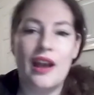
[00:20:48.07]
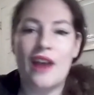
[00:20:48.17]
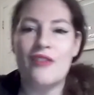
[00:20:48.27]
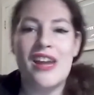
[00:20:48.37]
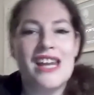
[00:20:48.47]

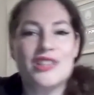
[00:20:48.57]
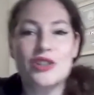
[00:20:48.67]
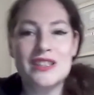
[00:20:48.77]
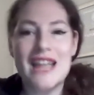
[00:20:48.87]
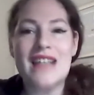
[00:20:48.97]
a
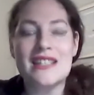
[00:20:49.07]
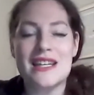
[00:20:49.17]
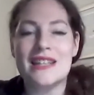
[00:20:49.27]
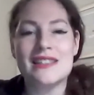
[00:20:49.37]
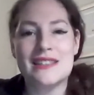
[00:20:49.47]
financial
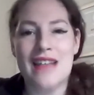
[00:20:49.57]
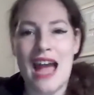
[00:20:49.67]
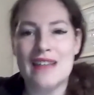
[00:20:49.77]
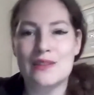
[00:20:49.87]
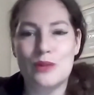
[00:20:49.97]
dentist,
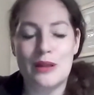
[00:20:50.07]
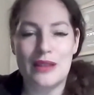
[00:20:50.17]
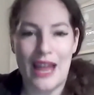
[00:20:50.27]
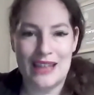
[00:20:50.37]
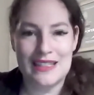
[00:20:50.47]
as we
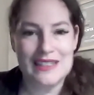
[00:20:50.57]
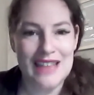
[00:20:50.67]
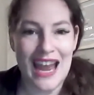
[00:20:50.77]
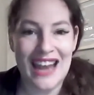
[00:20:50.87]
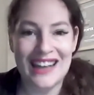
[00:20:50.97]
like to
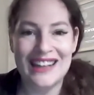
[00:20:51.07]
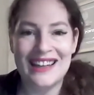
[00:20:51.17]
say.